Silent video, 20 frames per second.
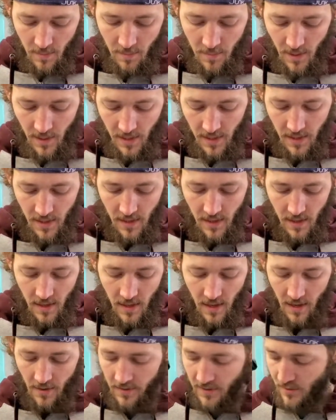But
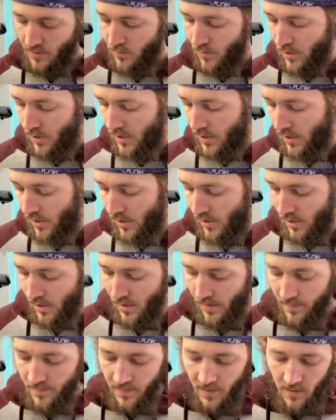how these work
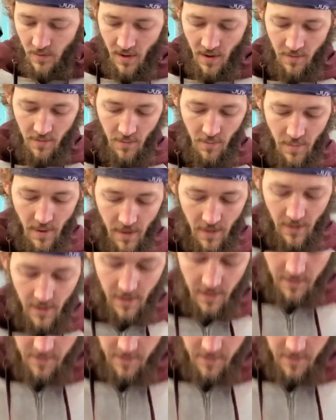are, you have your bearing.